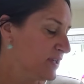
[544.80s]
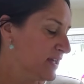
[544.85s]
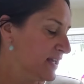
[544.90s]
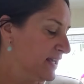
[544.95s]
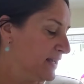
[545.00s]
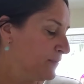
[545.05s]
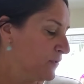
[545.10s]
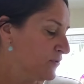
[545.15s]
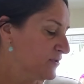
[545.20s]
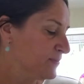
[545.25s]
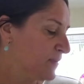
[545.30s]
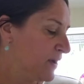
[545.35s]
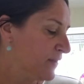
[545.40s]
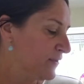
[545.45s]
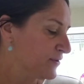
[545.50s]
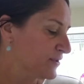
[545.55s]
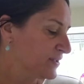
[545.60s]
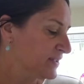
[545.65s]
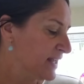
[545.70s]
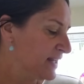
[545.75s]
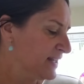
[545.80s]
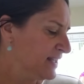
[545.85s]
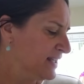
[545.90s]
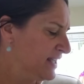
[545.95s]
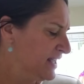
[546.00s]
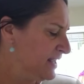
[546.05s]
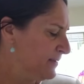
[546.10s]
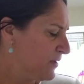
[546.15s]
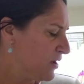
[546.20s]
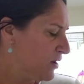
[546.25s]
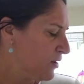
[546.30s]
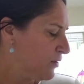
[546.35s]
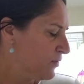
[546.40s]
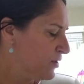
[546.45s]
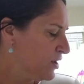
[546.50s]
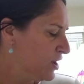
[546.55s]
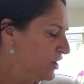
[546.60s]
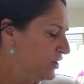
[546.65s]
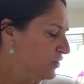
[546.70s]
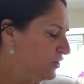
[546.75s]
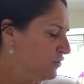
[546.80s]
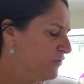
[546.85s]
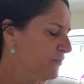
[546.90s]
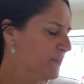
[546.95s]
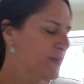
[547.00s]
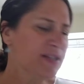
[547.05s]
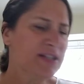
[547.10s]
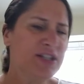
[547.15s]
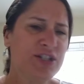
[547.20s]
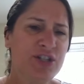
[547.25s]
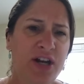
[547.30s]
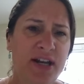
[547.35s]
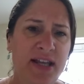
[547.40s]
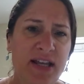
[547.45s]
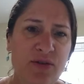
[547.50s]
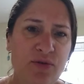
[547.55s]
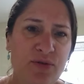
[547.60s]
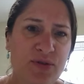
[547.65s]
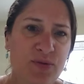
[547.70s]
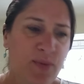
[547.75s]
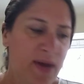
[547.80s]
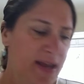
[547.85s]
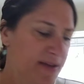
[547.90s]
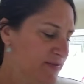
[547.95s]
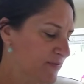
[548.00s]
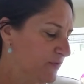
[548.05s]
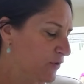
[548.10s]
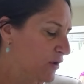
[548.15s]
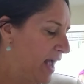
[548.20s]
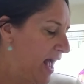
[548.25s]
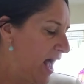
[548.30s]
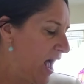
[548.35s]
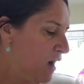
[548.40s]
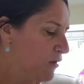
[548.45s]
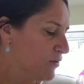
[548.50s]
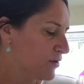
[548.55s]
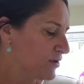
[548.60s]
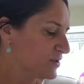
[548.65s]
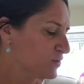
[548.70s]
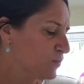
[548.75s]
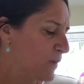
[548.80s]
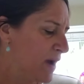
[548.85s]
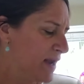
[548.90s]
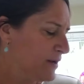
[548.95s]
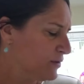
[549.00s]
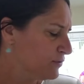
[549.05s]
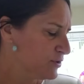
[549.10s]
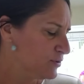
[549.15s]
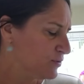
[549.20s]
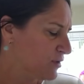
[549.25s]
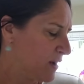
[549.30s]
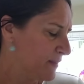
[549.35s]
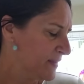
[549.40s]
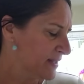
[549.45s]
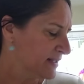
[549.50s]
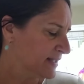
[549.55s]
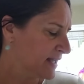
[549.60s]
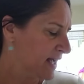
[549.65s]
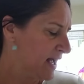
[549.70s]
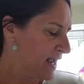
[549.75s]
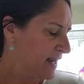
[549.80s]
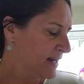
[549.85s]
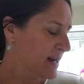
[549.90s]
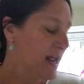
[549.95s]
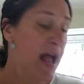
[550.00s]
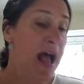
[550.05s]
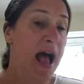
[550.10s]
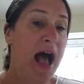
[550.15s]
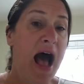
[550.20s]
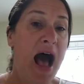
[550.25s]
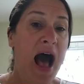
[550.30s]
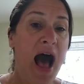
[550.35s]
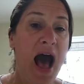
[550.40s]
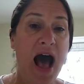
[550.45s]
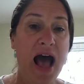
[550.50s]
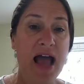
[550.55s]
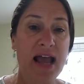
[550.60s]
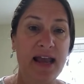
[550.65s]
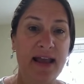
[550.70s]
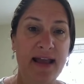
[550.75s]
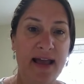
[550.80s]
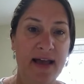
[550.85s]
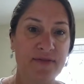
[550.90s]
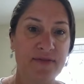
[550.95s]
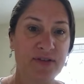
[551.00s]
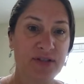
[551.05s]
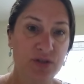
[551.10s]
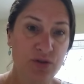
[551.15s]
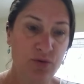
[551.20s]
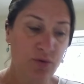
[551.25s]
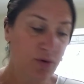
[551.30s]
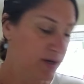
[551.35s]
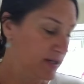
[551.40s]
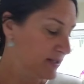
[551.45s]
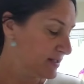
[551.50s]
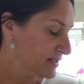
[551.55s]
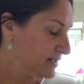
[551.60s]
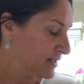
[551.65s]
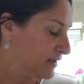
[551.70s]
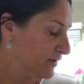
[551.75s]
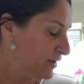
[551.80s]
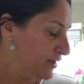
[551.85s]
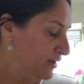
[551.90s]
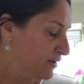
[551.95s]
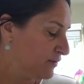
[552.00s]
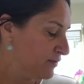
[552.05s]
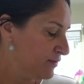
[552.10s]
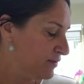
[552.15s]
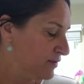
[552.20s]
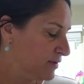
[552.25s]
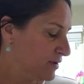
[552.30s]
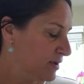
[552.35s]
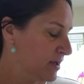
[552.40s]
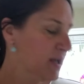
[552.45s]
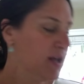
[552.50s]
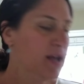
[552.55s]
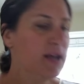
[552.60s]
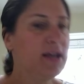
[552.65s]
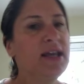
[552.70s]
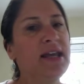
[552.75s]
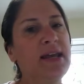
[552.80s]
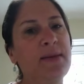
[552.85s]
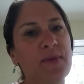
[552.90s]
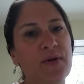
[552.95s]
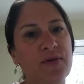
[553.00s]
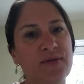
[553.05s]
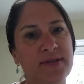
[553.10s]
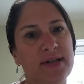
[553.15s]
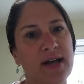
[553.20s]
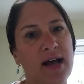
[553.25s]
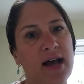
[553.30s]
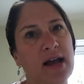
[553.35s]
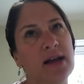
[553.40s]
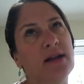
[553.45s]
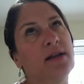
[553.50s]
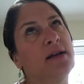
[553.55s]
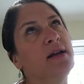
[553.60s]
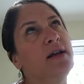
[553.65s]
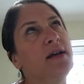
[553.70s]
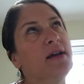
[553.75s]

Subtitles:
Chemo's mother said, Chemo, you have been studying those waves for hours. Why don't you come inside? I have a story to tell you. Chemo sighed.